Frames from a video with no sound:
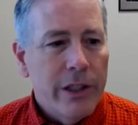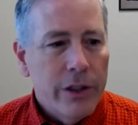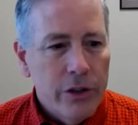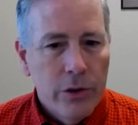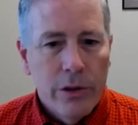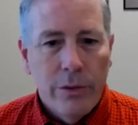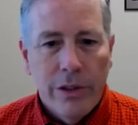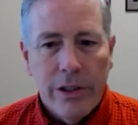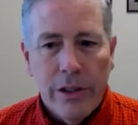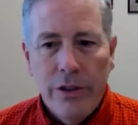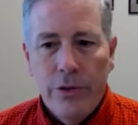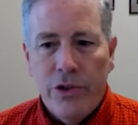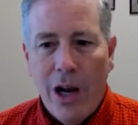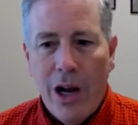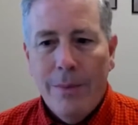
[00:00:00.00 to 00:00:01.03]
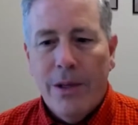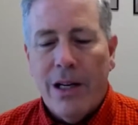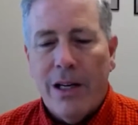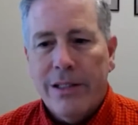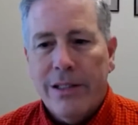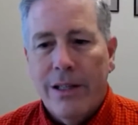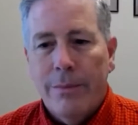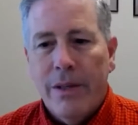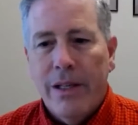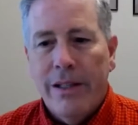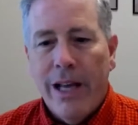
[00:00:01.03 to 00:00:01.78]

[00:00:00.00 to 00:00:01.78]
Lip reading: could do it with a new job cost company,